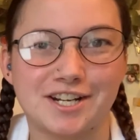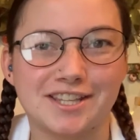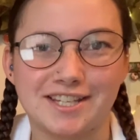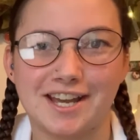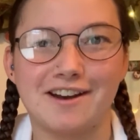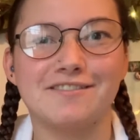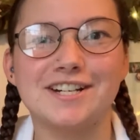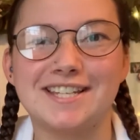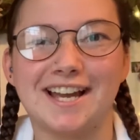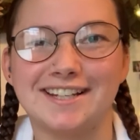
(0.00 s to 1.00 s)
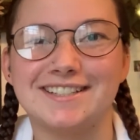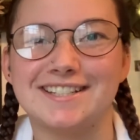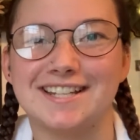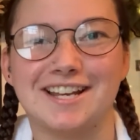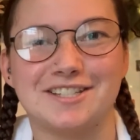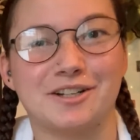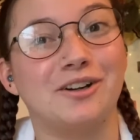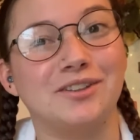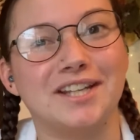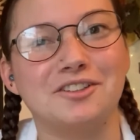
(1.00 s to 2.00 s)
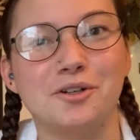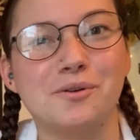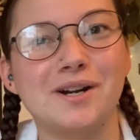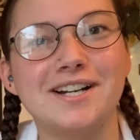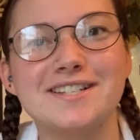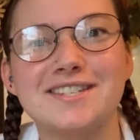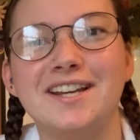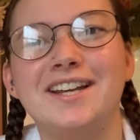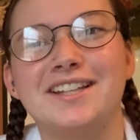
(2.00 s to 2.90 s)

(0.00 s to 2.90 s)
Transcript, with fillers: I think every scientist has their own like little quirks